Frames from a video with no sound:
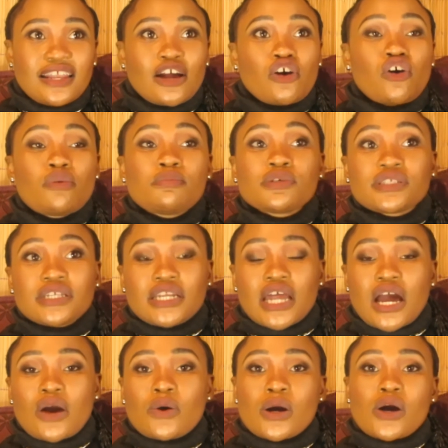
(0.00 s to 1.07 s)
almost an
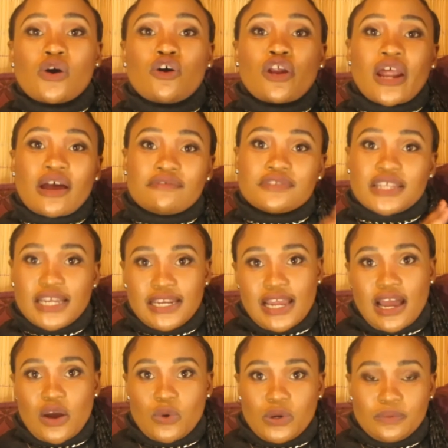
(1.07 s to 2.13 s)
hour or after an
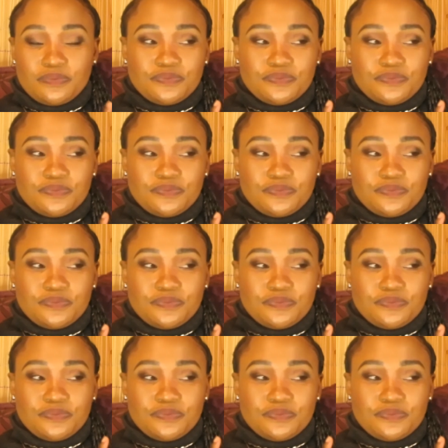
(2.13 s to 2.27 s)
hour.